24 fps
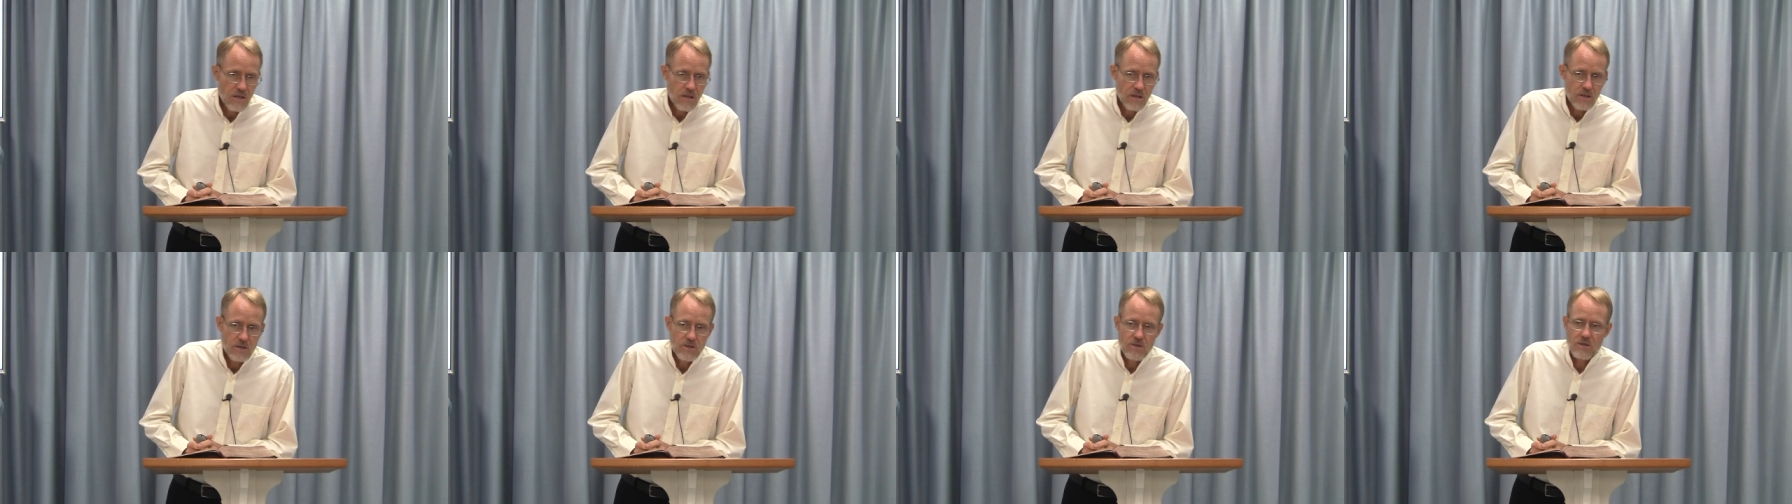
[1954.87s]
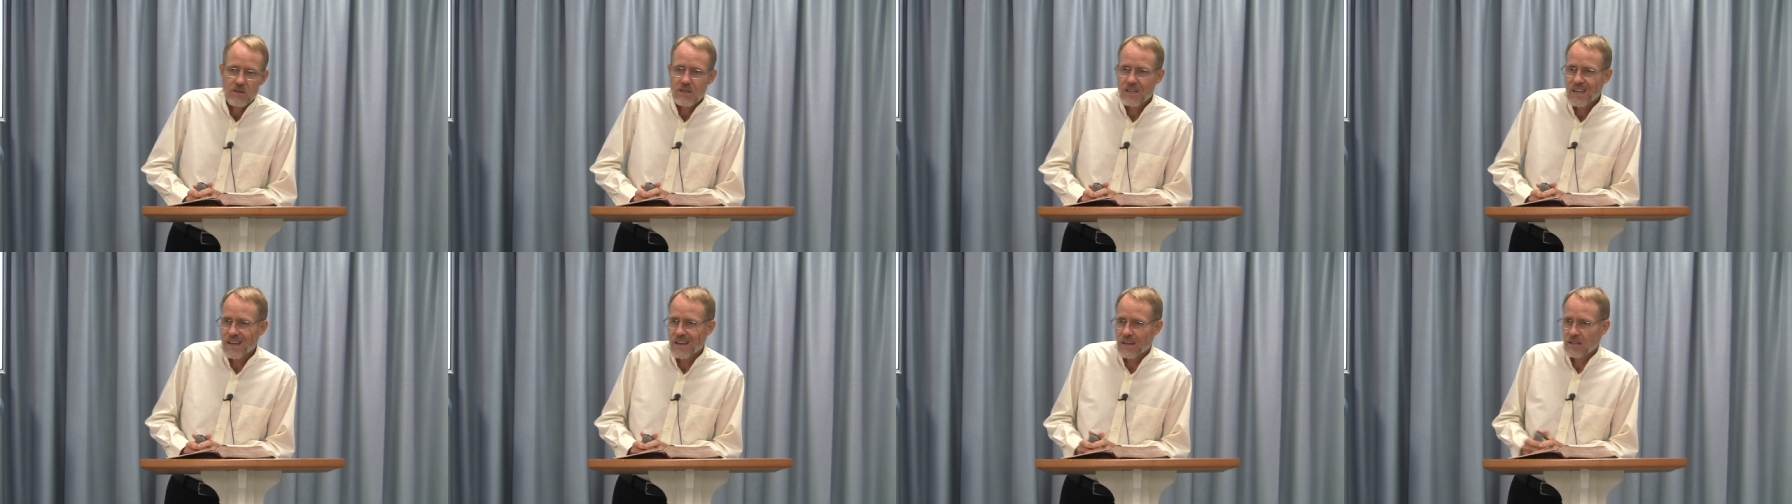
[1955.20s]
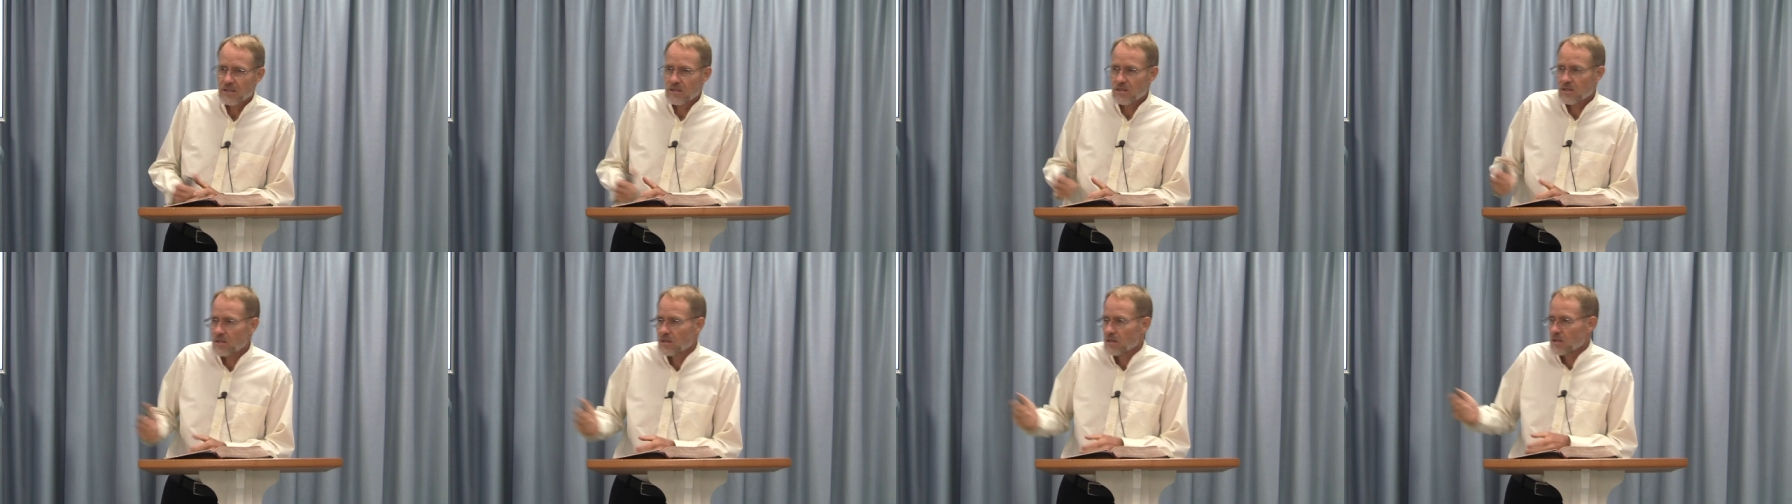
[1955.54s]
You
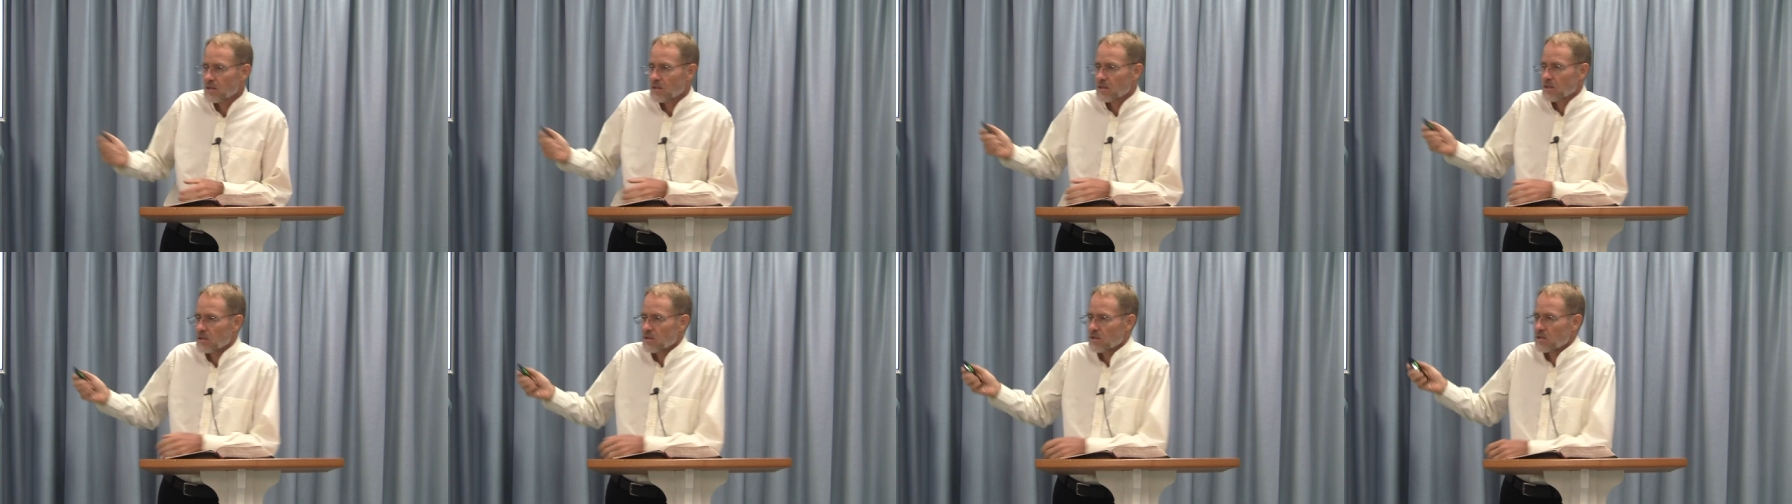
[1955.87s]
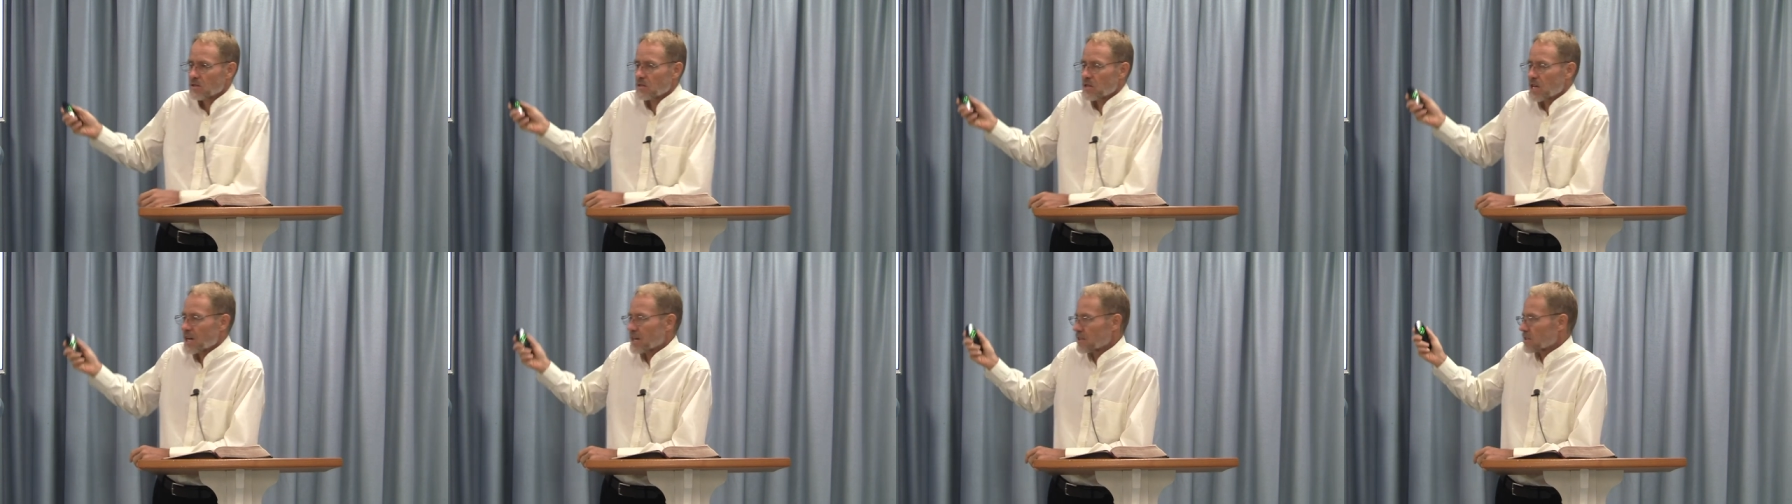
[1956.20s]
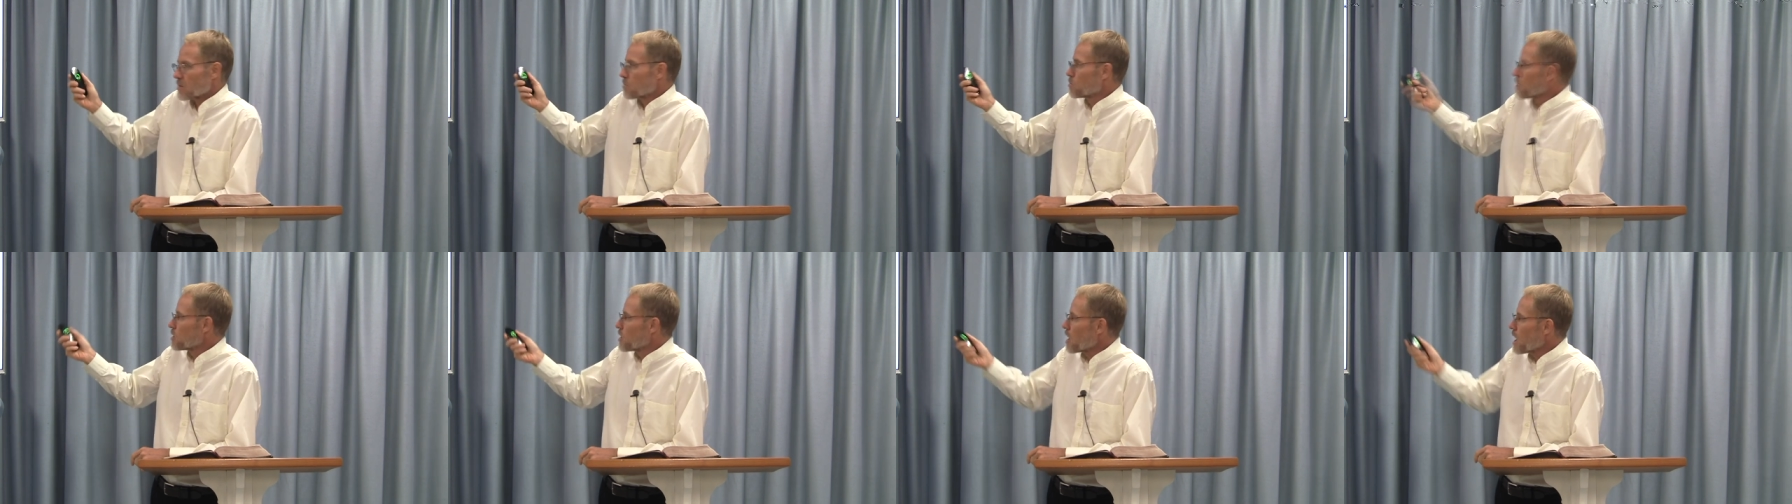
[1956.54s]
can't, you can't
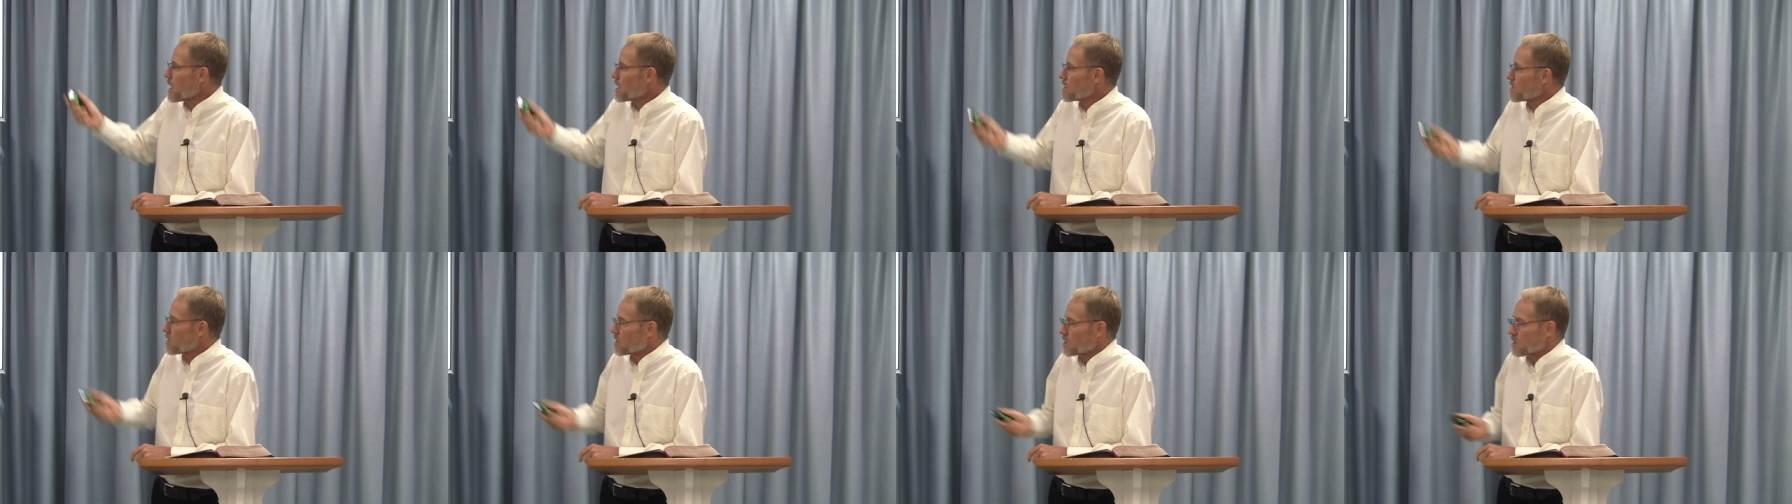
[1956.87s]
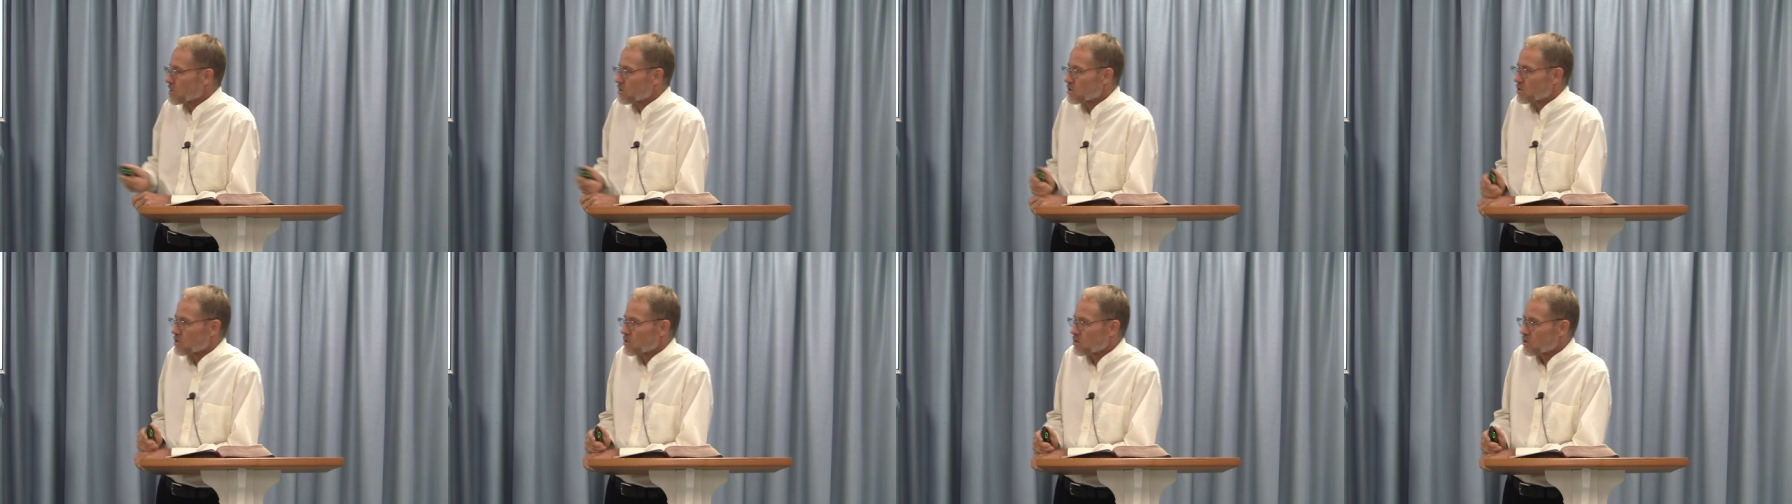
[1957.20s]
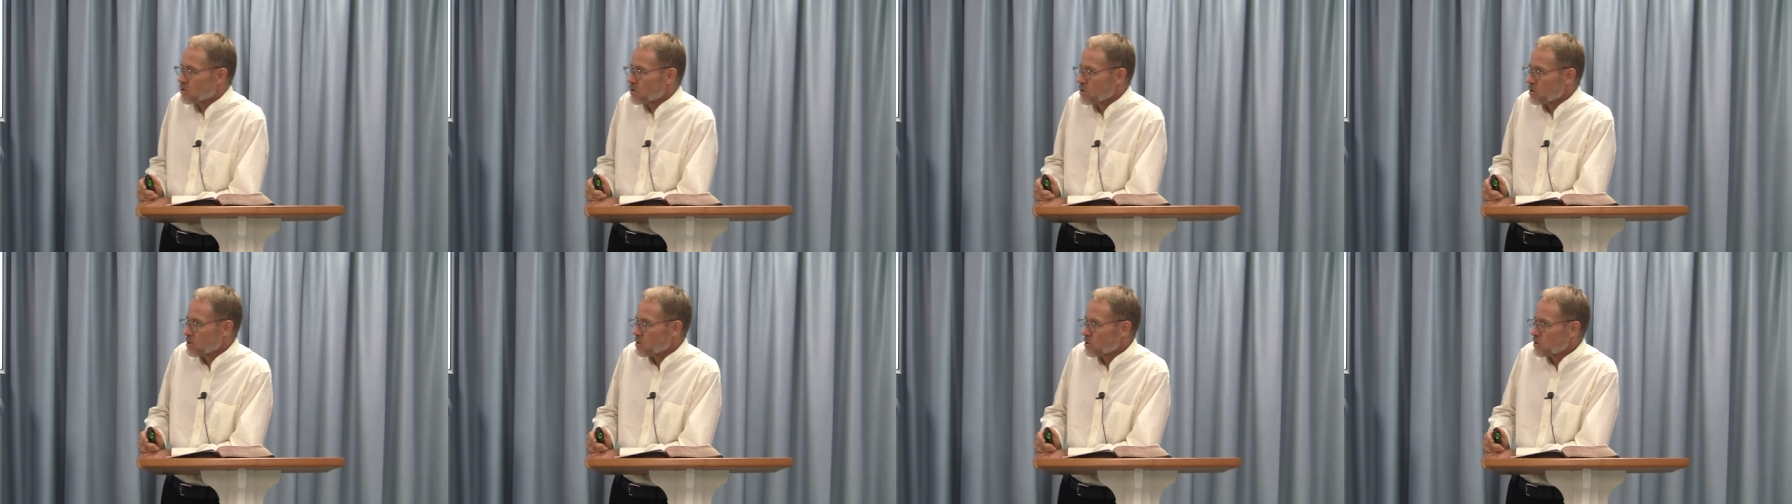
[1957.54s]
apply this
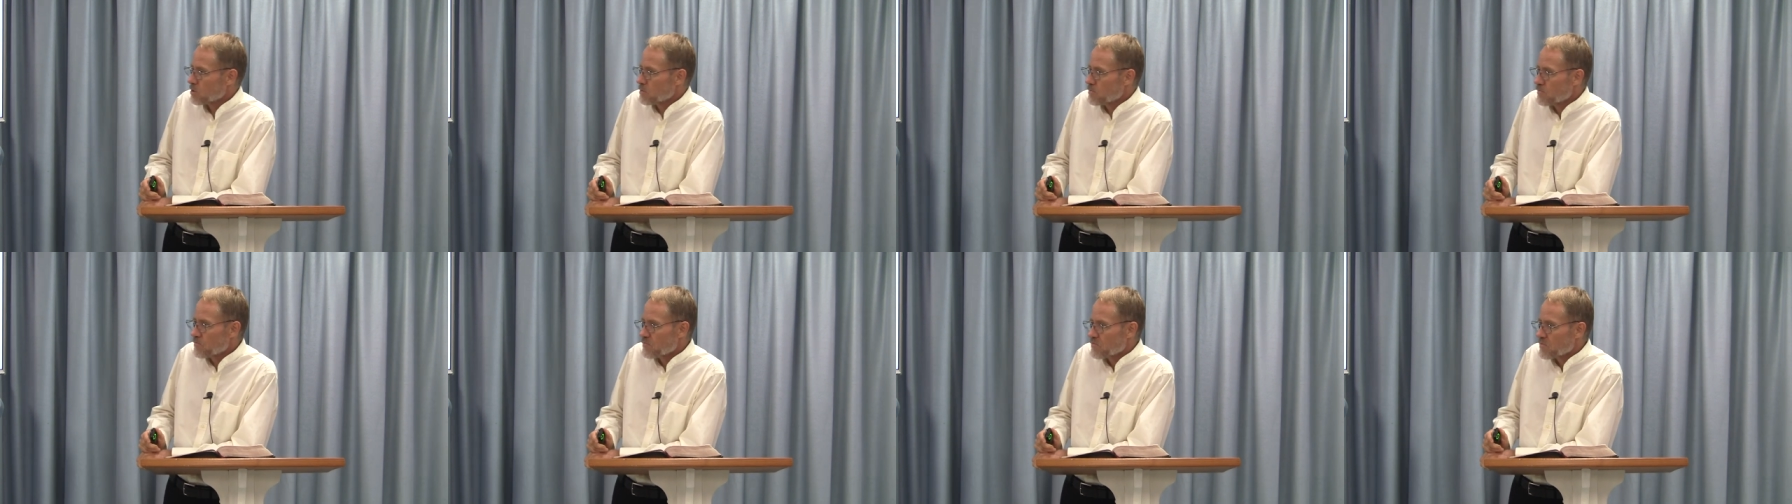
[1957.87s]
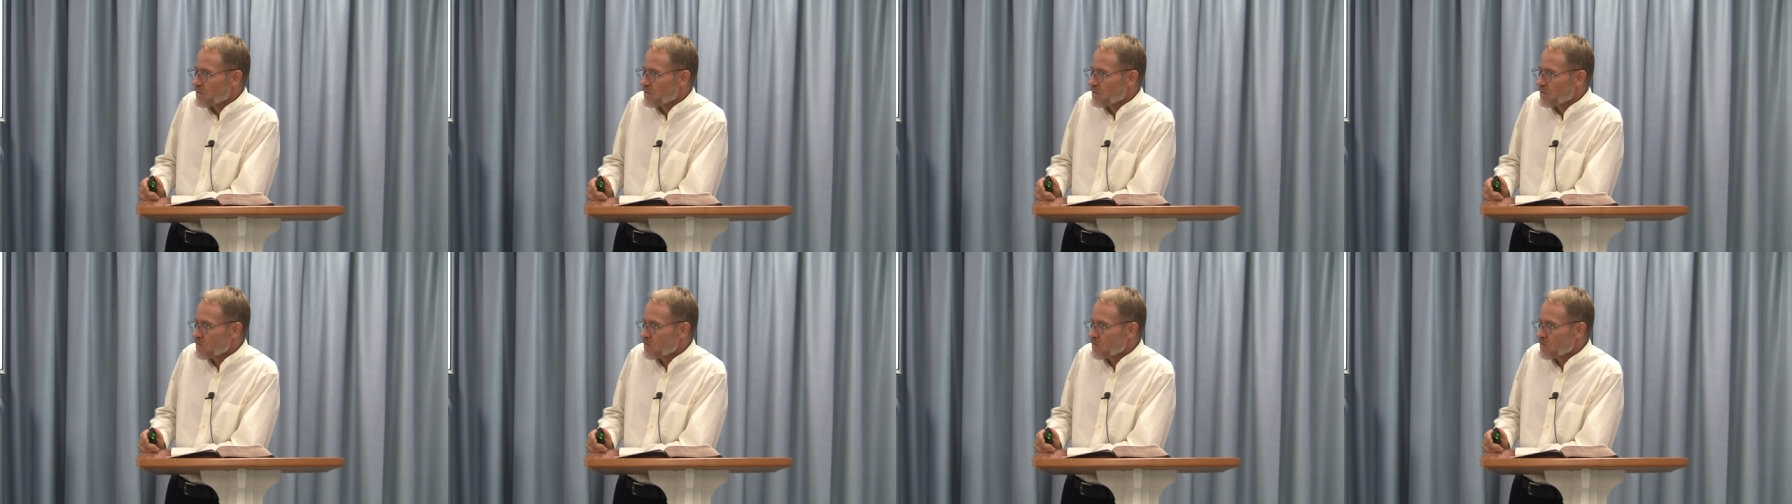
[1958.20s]
to,